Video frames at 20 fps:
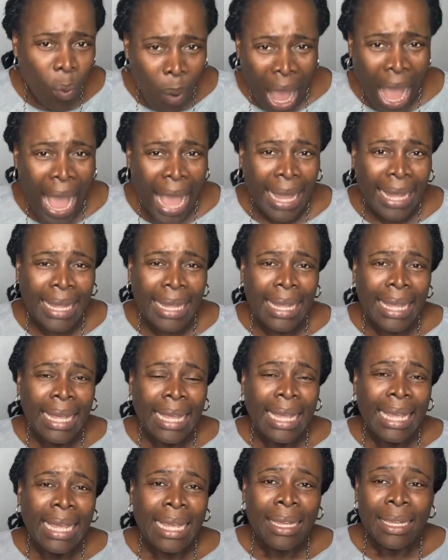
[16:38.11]
Why?
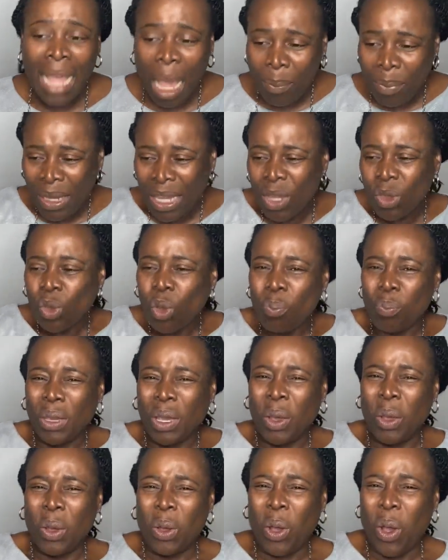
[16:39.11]
You begin to
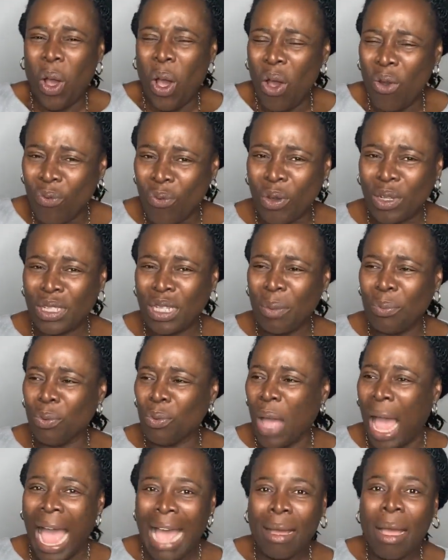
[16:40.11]
be
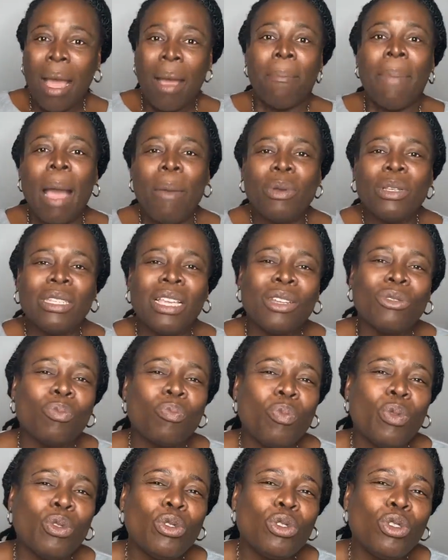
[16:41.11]
comfortable. And Bible
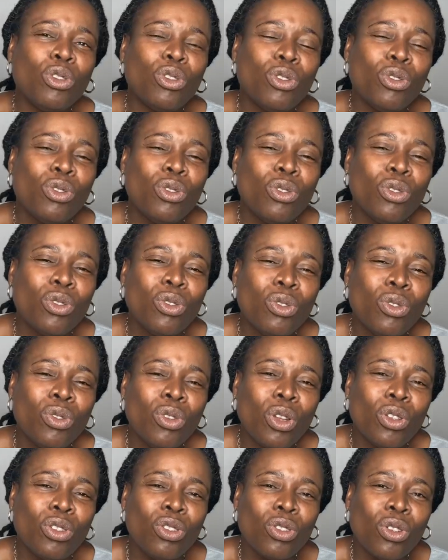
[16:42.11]
says, put
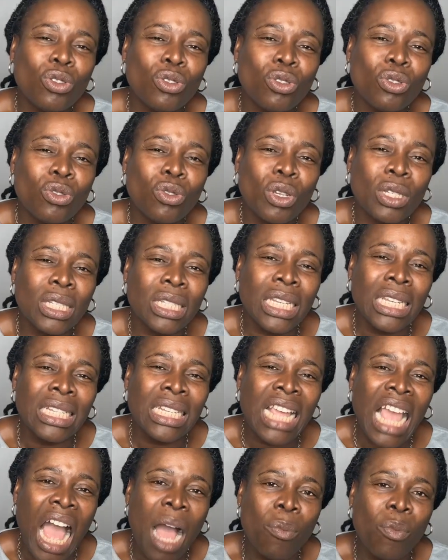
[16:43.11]
not your
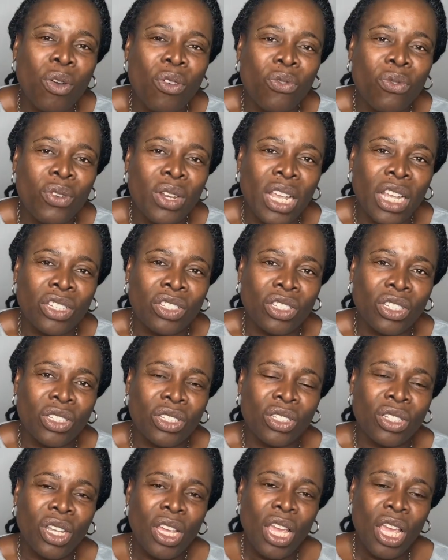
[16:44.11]
trust in the arm of
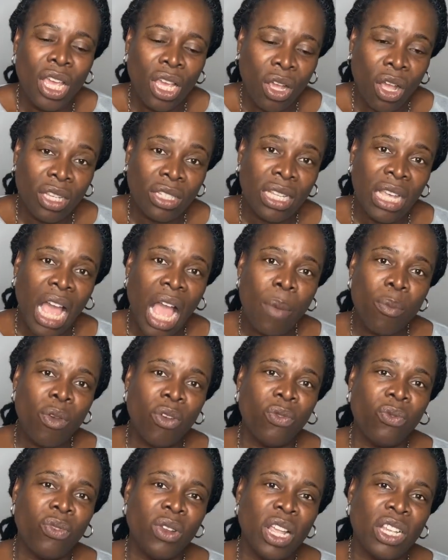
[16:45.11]
flesh, because the
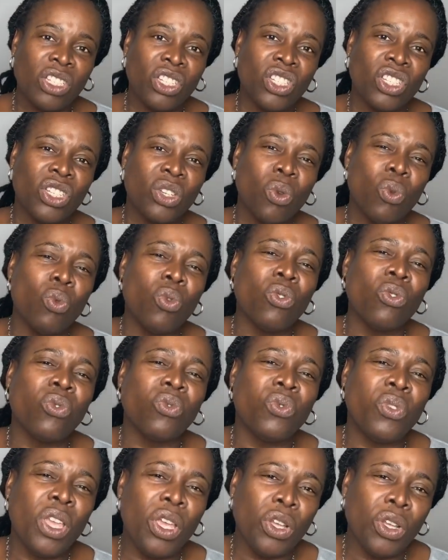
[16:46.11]
arm of flesh will
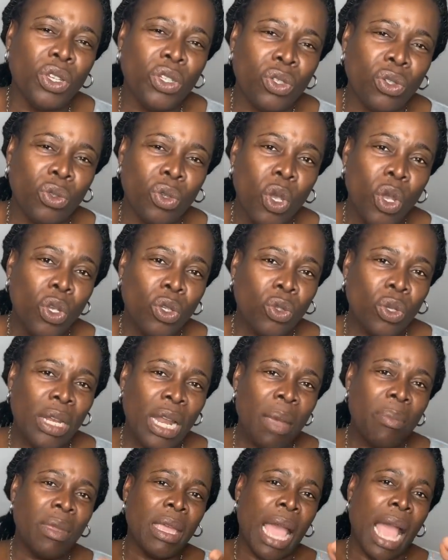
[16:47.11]
fail you.
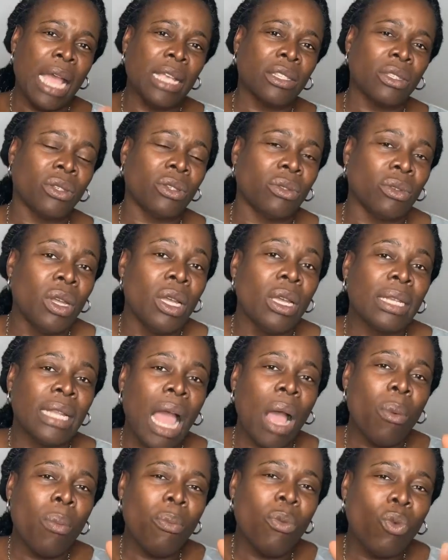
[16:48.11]
So let me ask you,
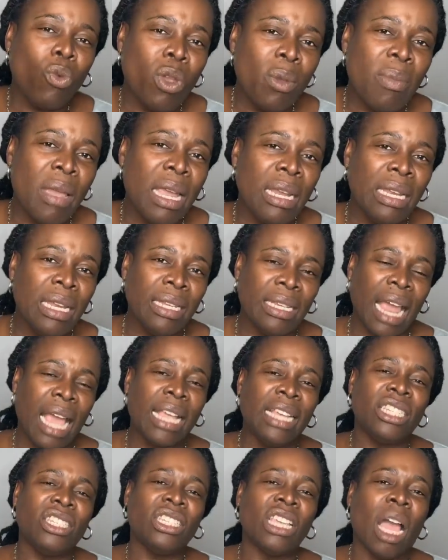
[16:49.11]
that women
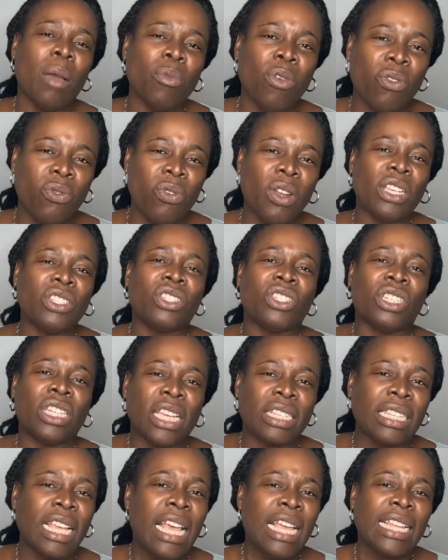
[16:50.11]
leader, is she arm of flesh?
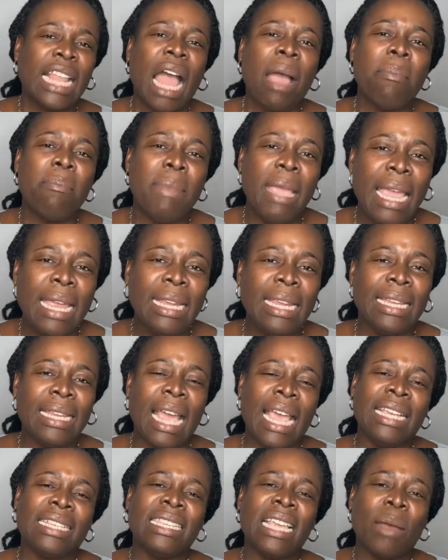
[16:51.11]
Yes. That man
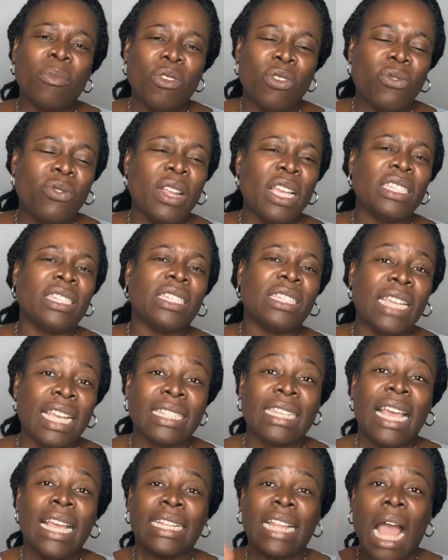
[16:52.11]
leader, is he arm of flesh?
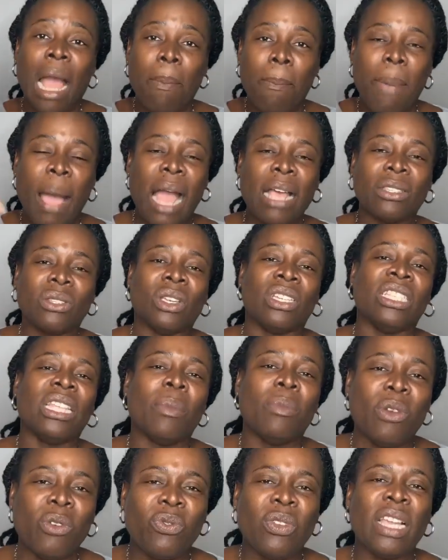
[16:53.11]
Yes. That pastor,
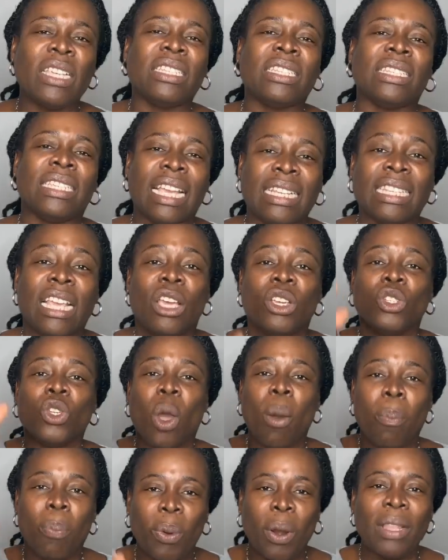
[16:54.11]
is he arm of flesh? Yes.
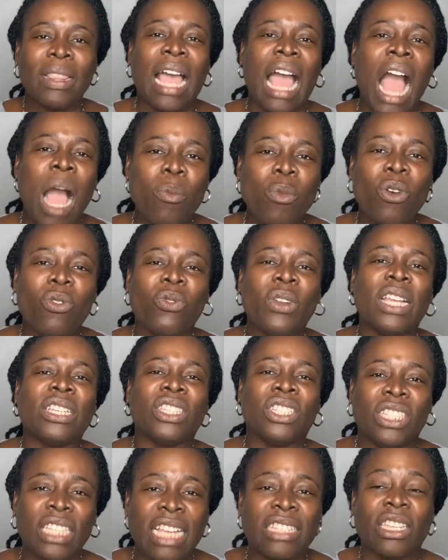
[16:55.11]
Your brother, arm of
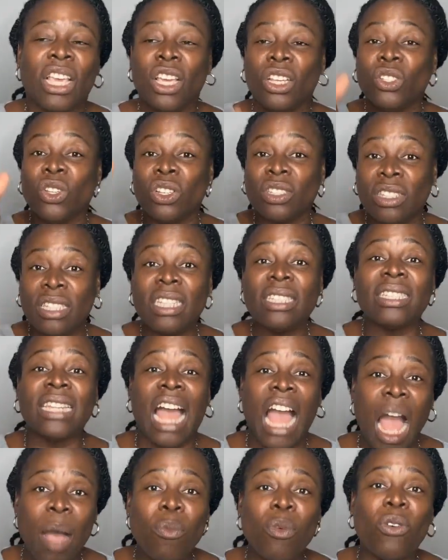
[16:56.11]
flesh? Yes. Your
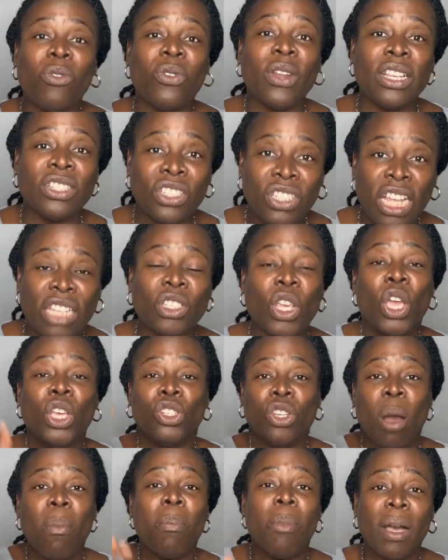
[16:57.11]
sister, arm of flesh? Yes.
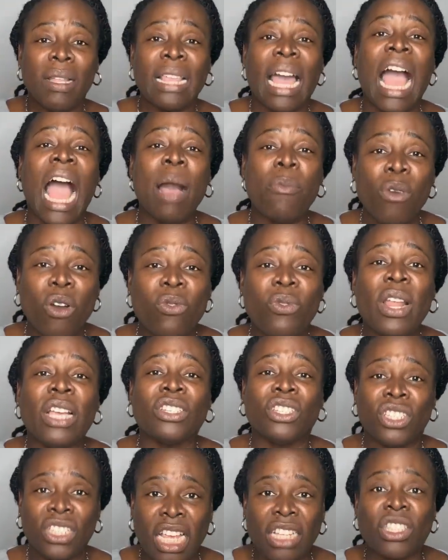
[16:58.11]
Your mother, arm of
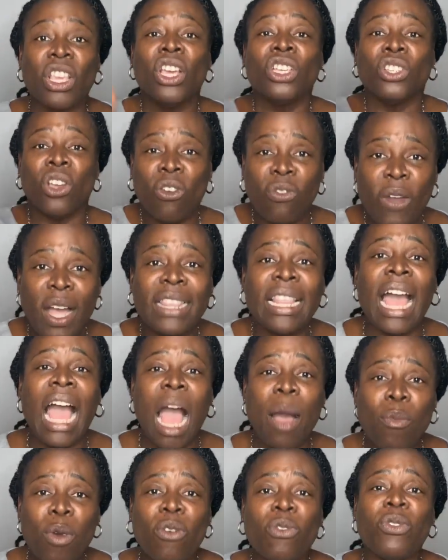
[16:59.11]
flesh? Yes. Your
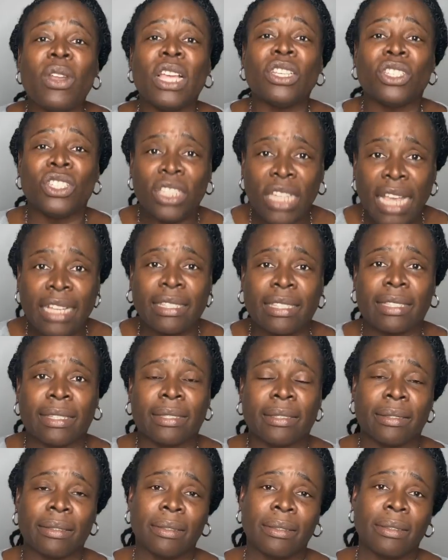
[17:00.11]
father, arm of flesh?
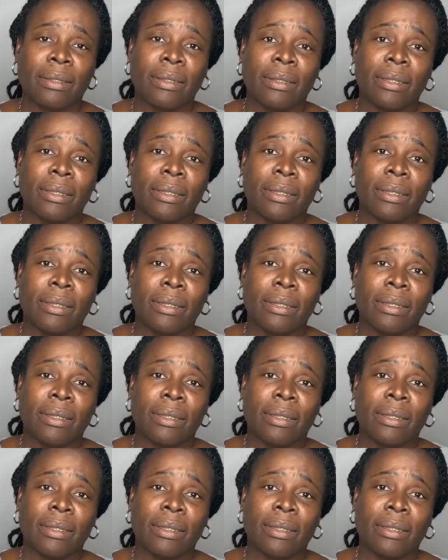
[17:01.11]
Yes.